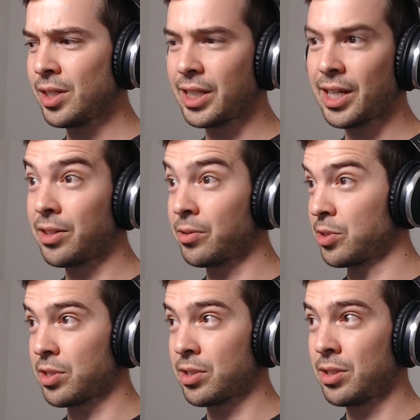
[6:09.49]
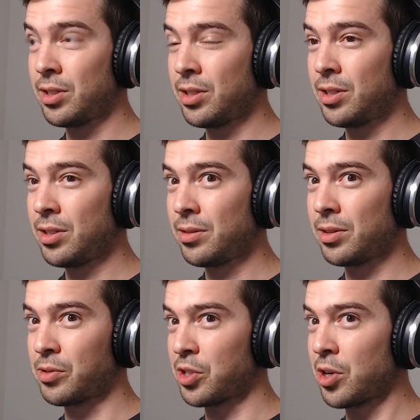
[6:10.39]
like, hey, there's
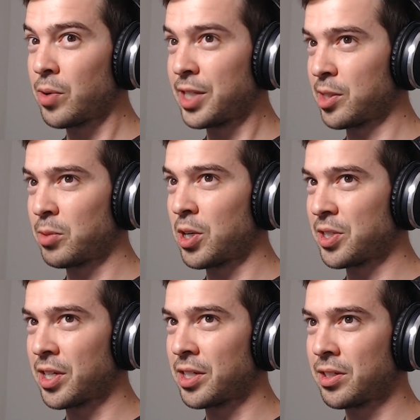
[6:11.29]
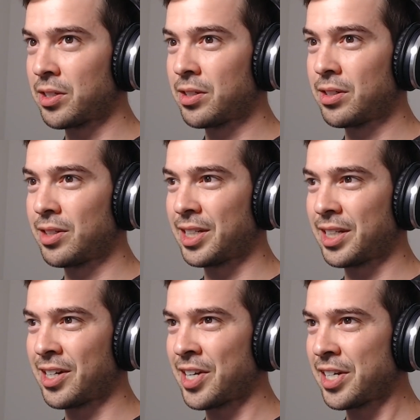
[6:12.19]
there's no heads up content
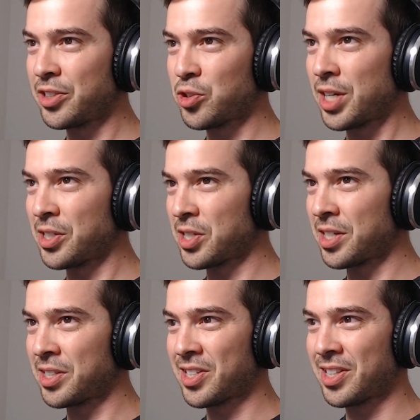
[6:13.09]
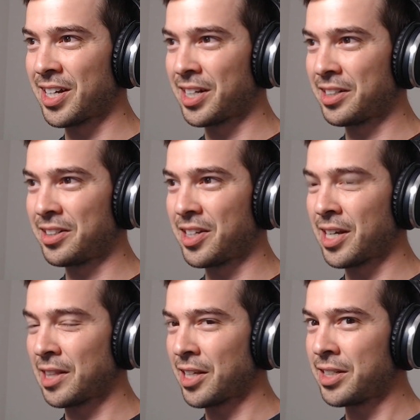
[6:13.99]
like on any training sites that I
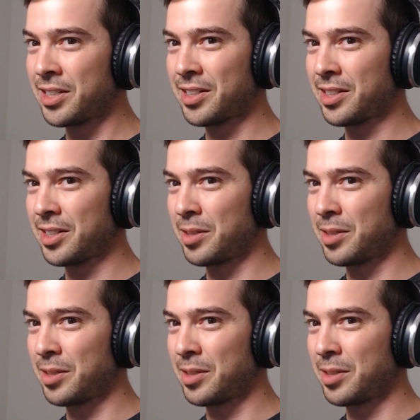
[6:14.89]
that I like,